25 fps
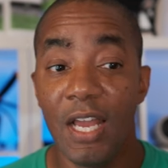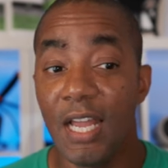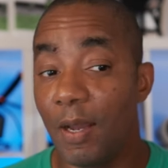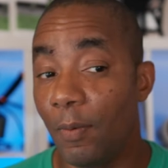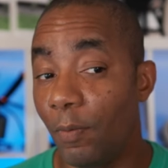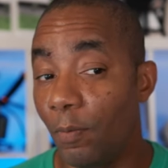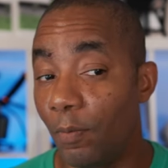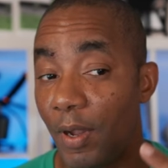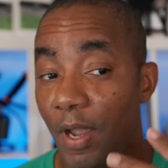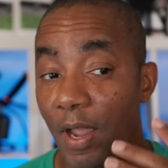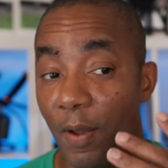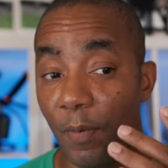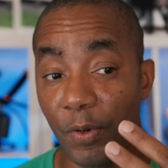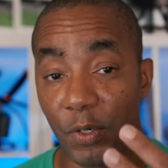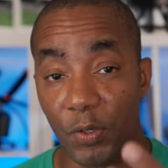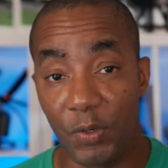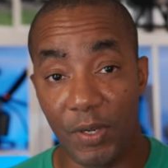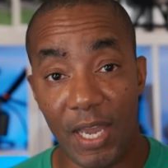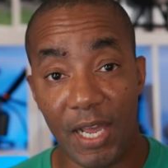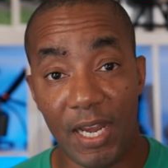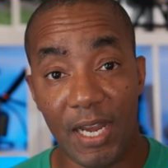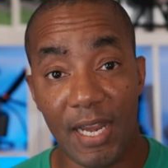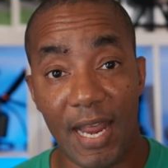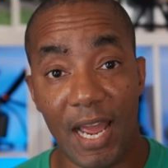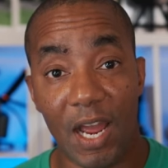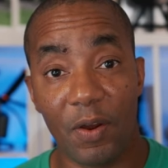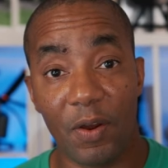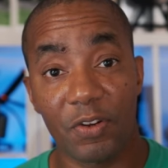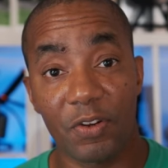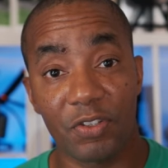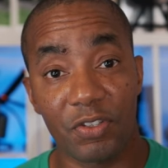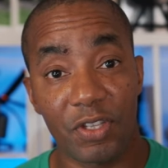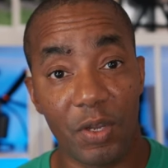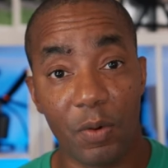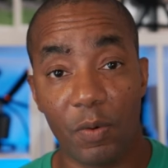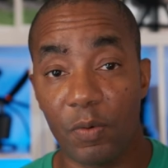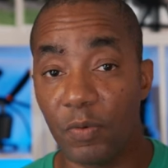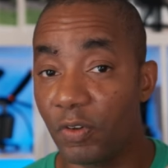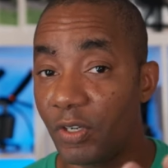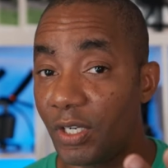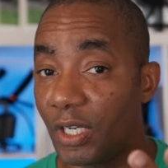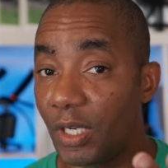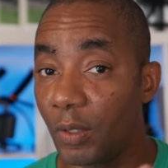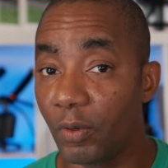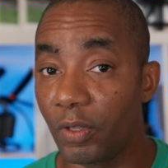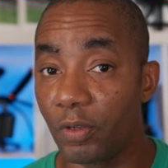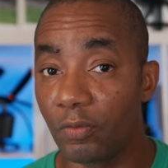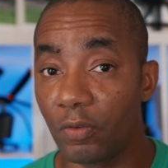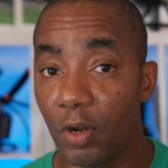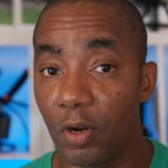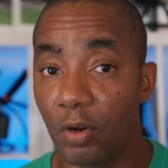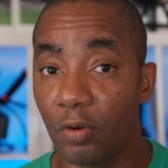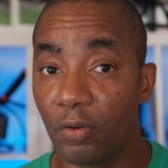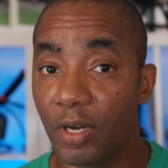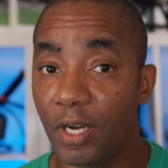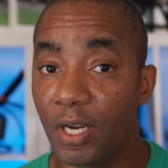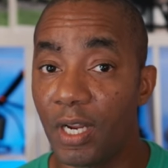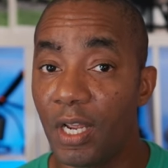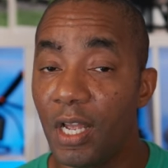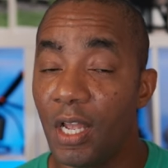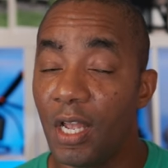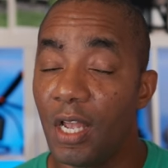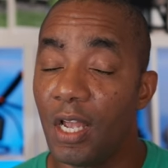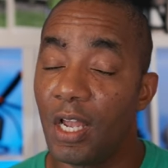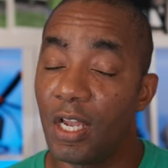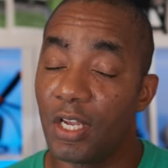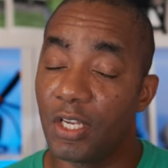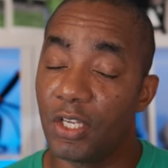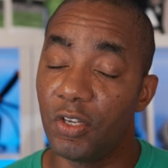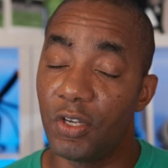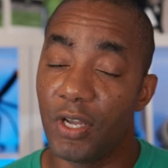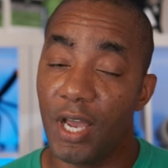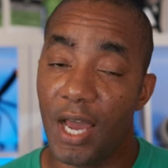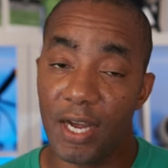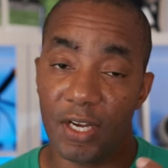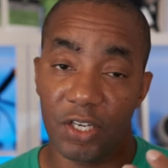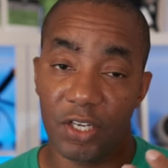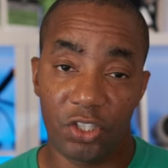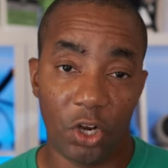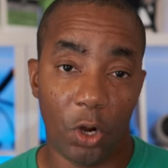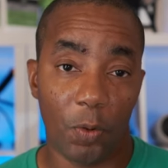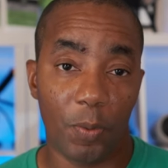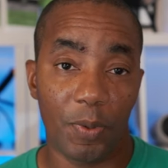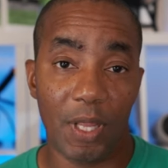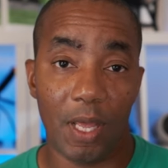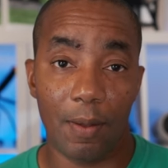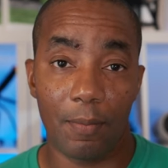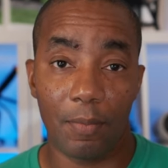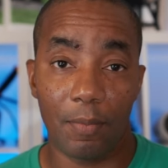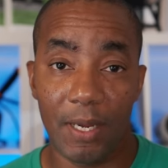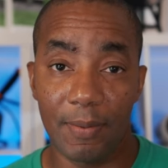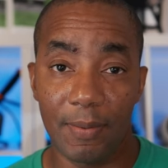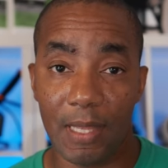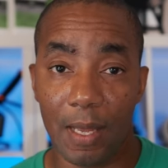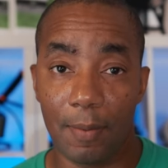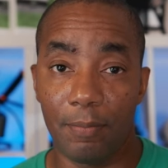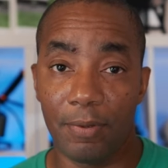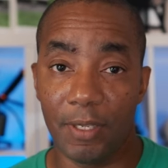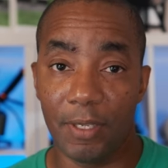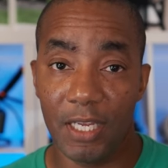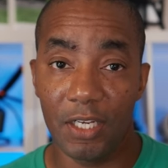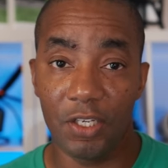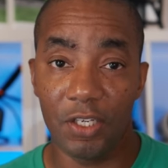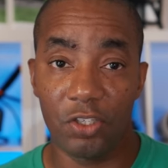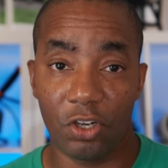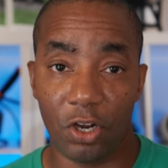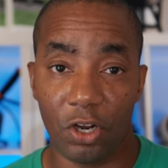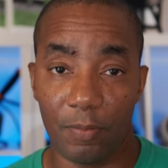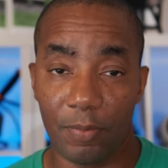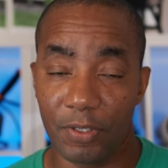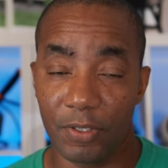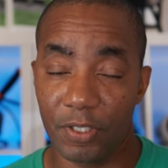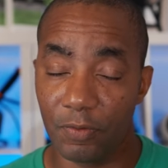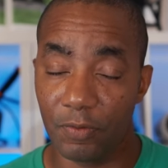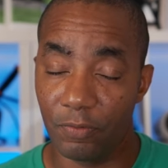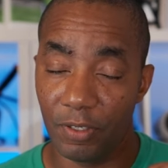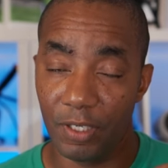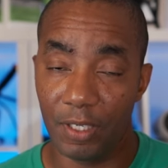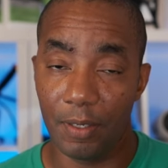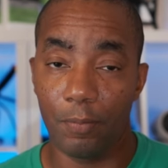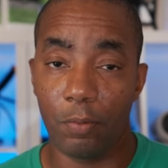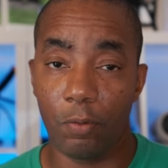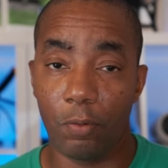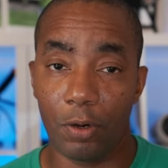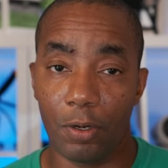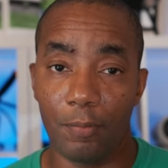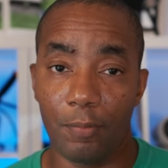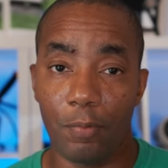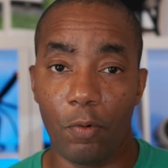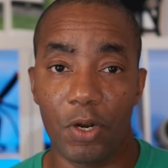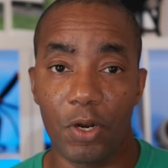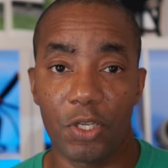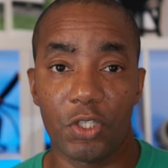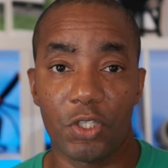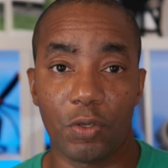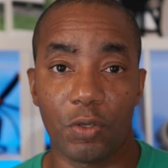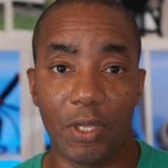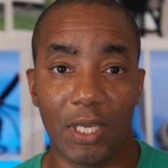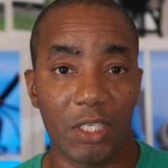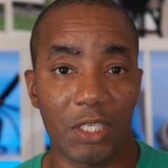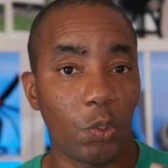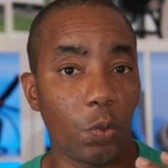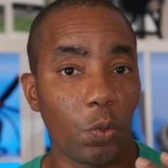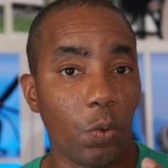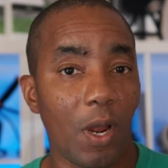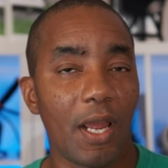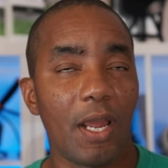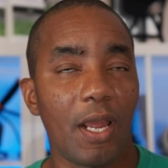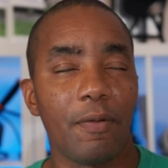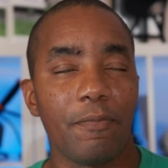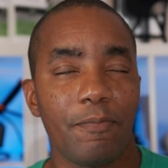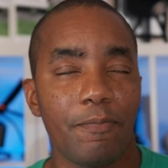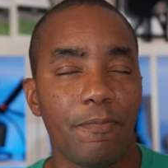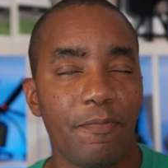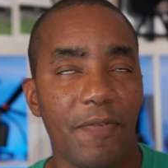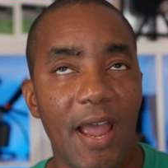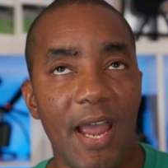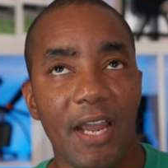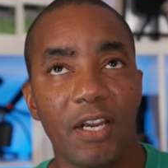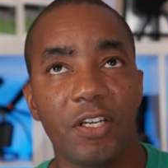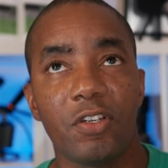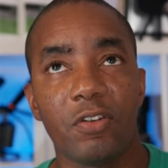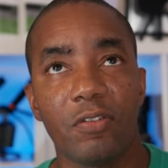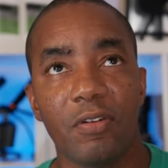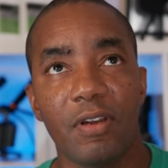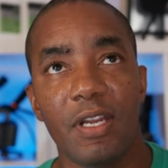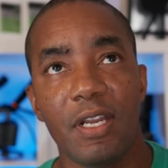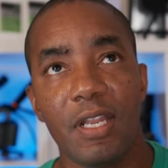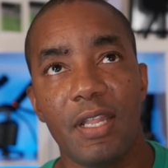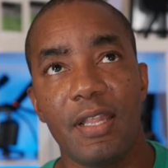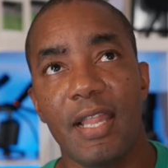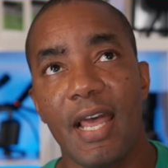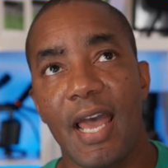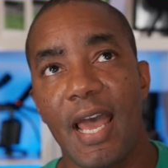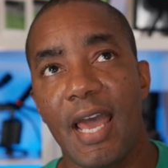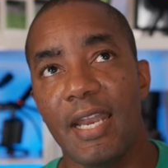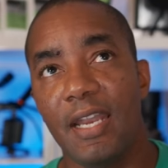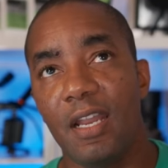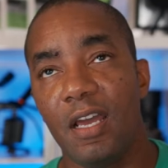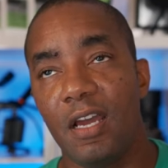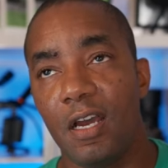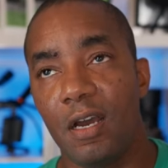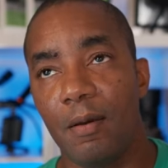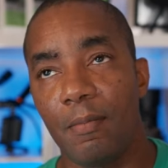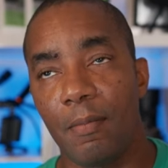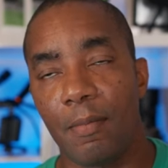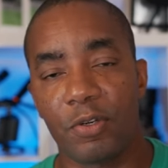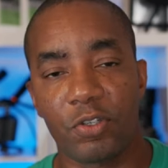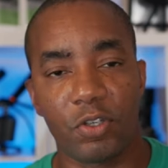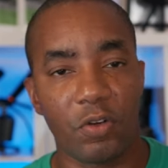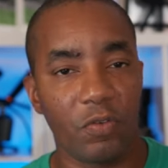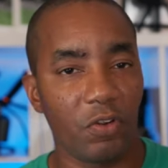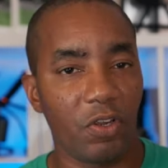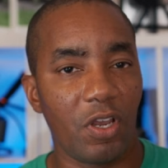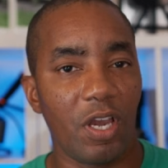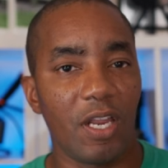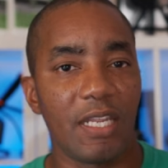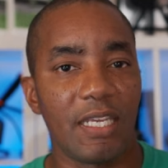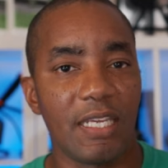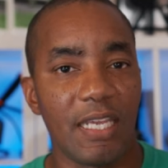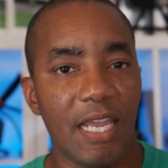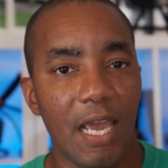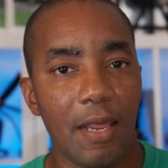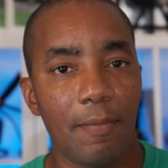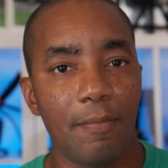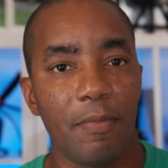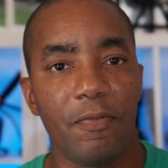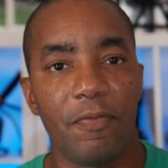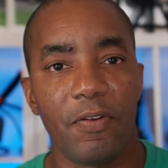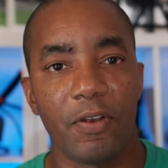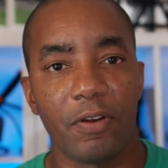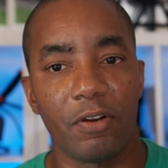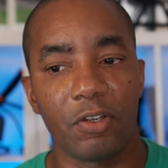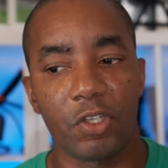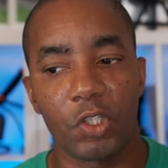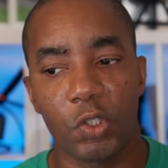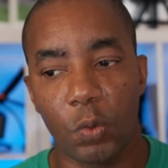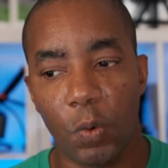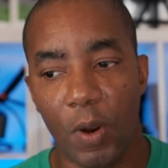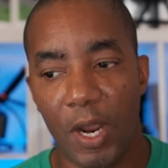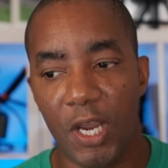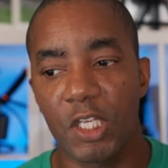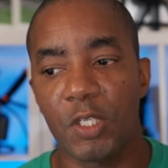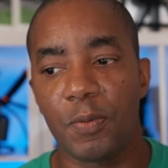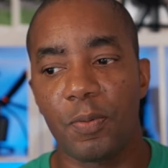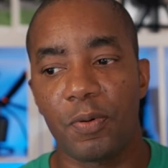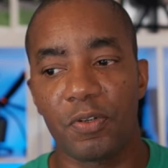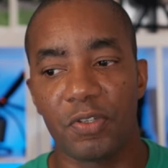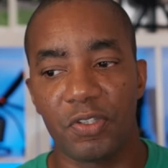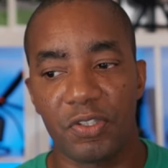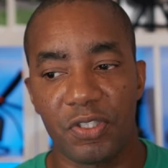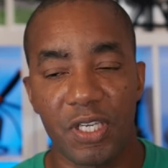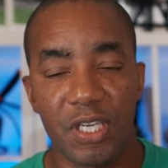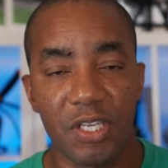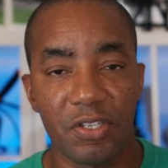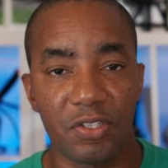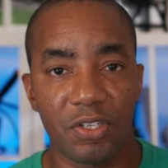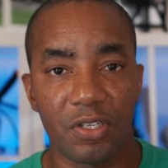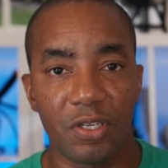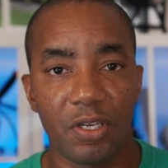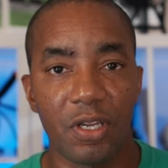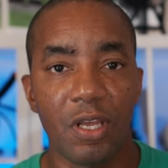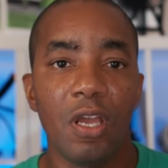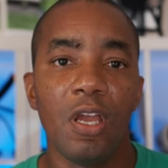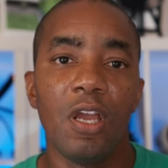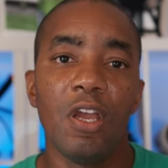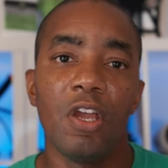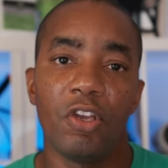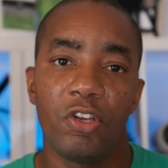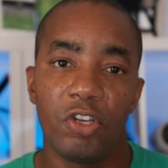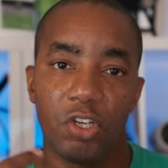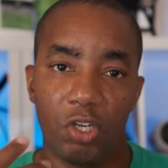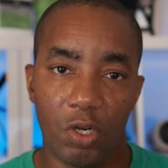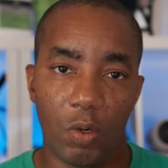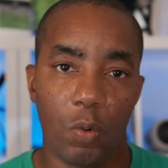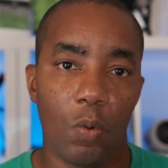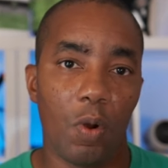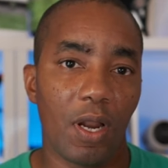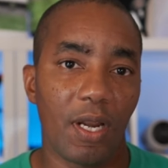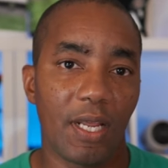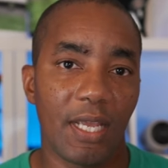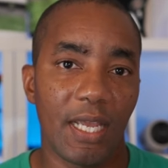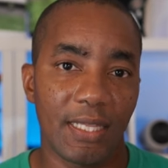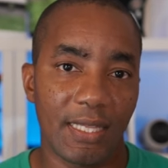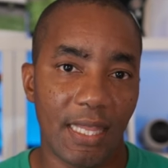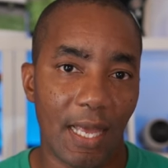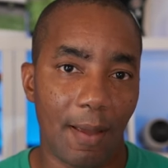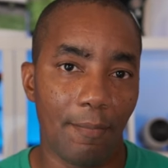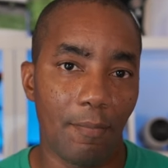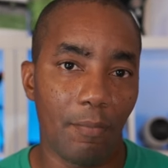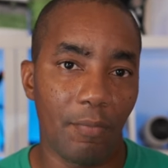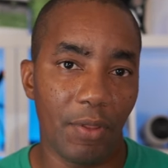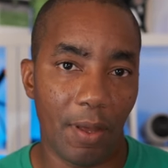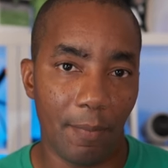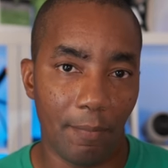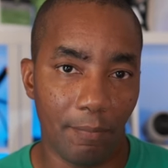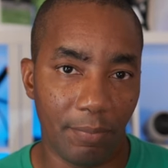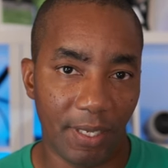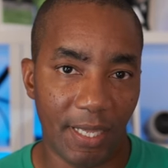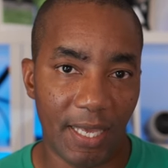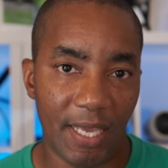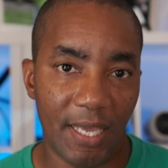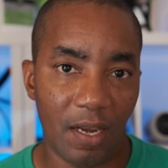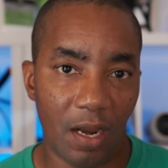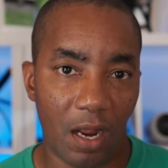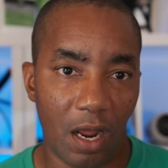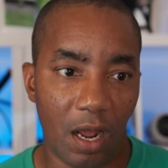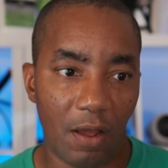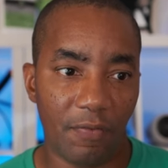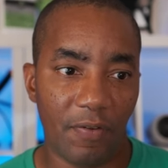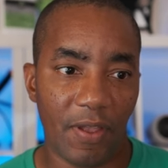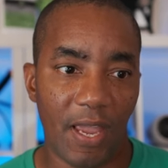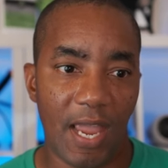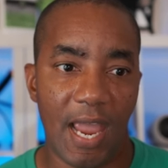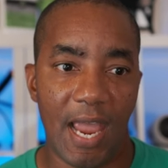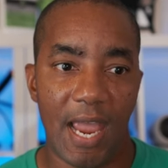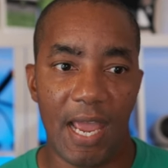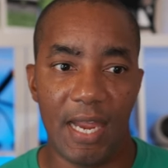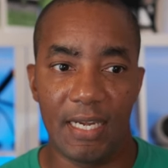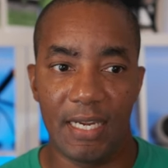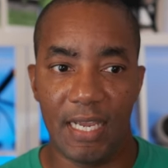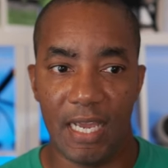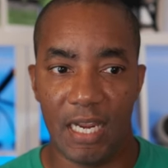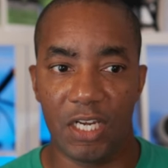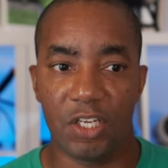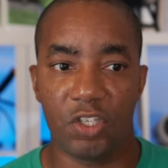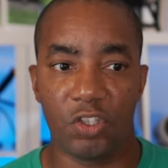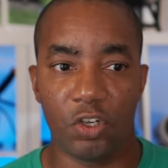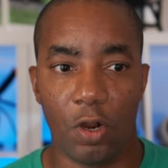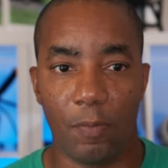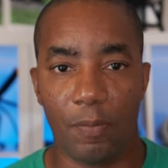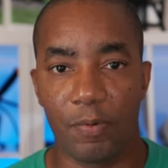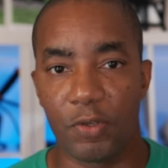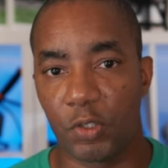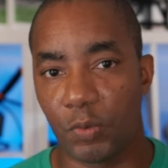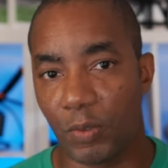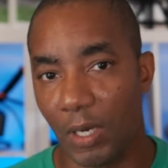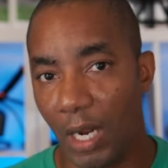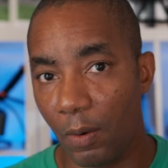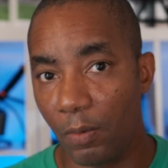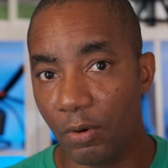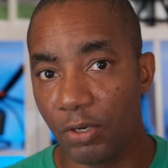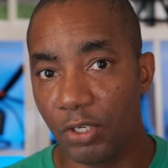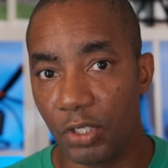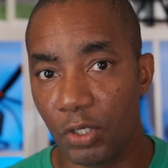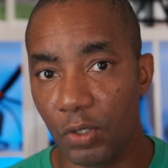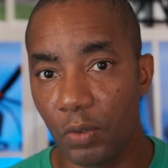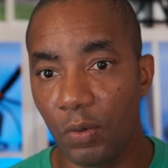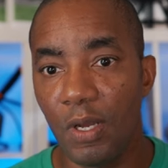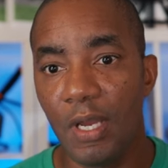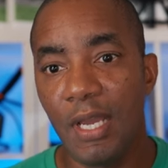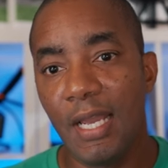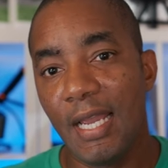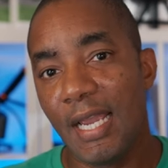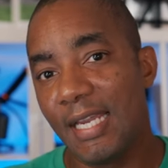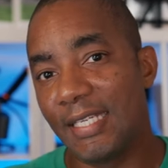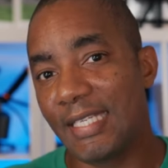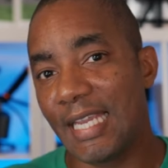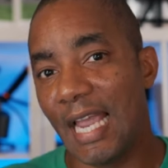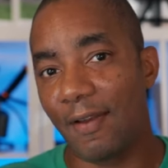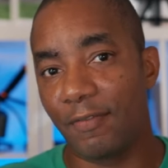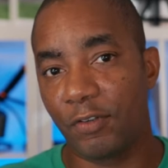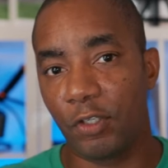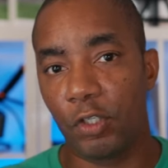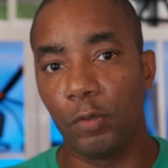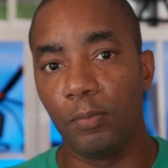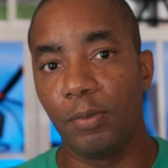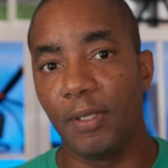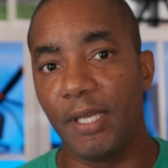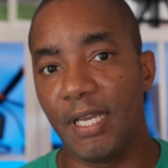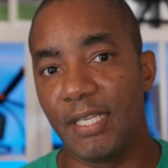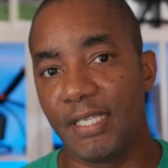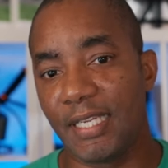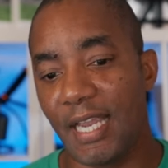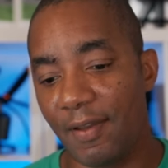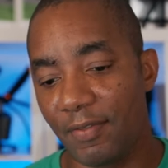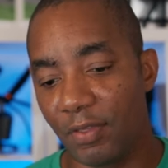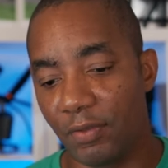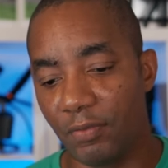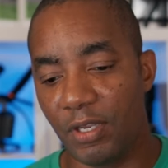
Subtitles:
And when you get it now, here's the thing: if you're dealing with a rotary, you gotta sharpen that, keep that blade sharp. It's a really important point. So like factor in that, I'm not sure if you're cutting yet, but figure twice per season, you're gonna wanna get that blade off and get it sharpened. So what I would do is have two blades.